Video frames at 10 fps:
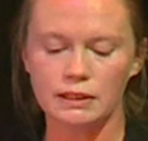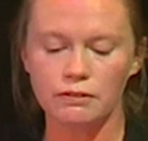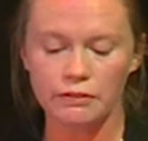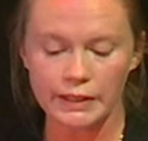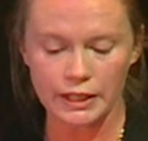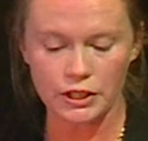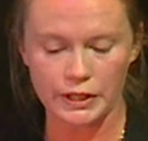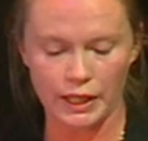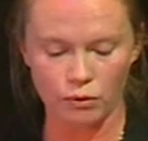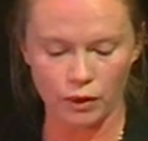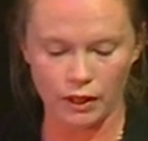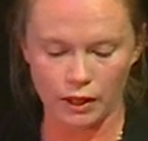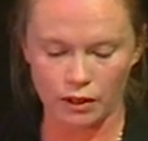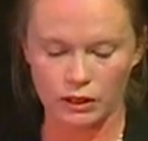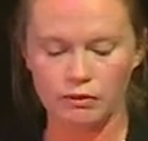to finish their
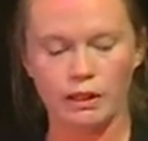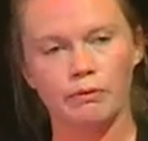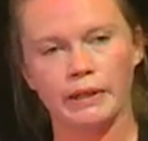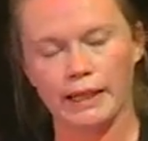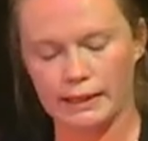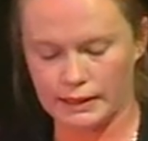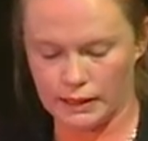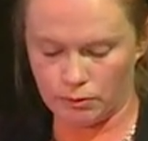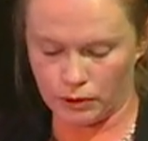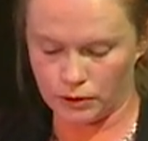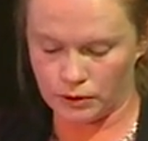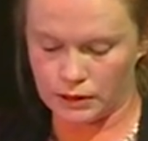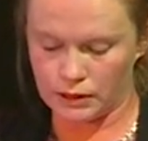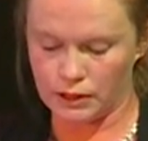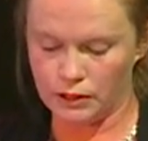work on developing access models
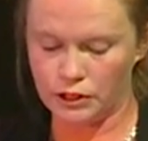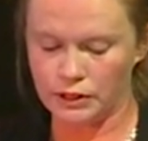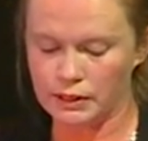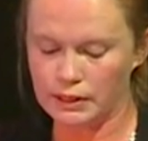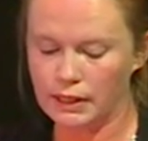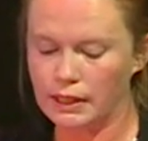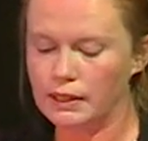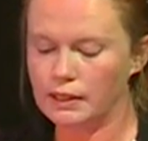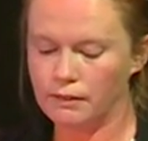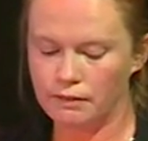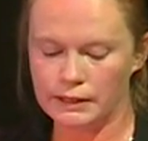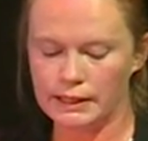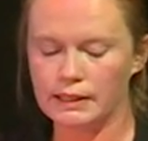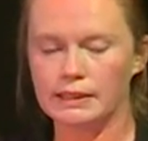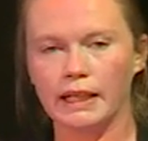and solutions that
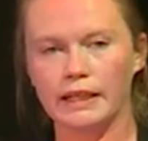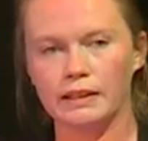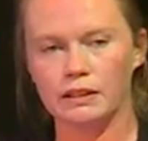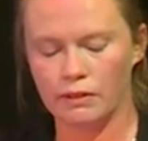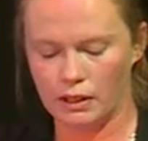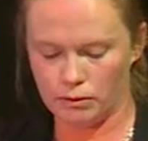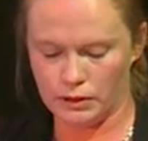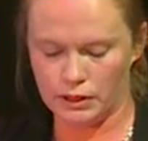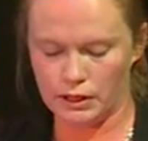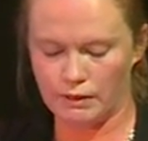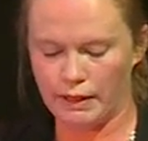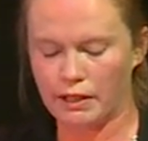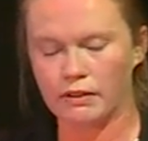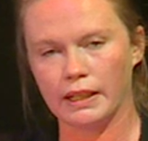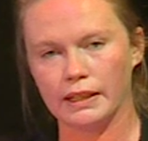facilitate the development of
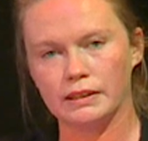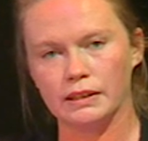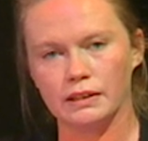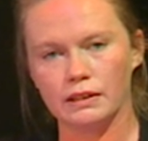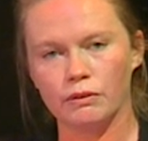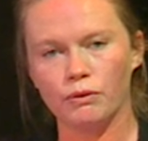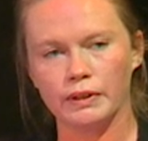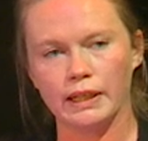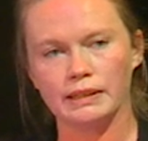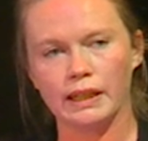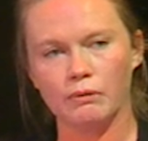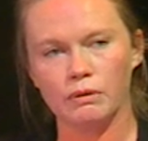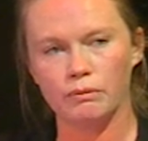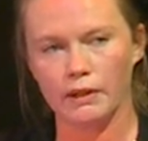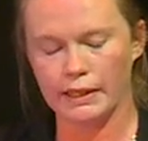aggregators, and we want that to
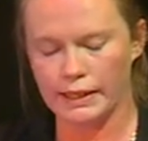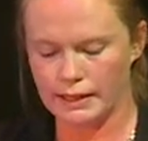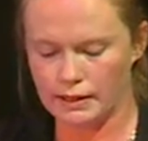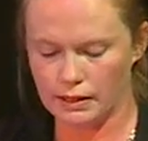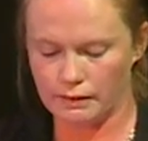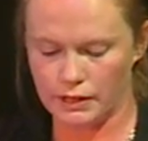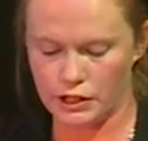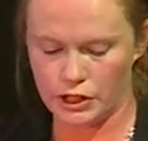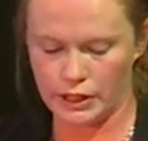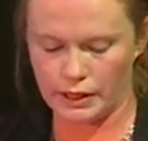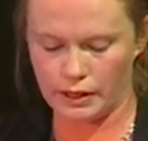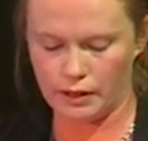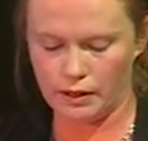happen by the end of this year.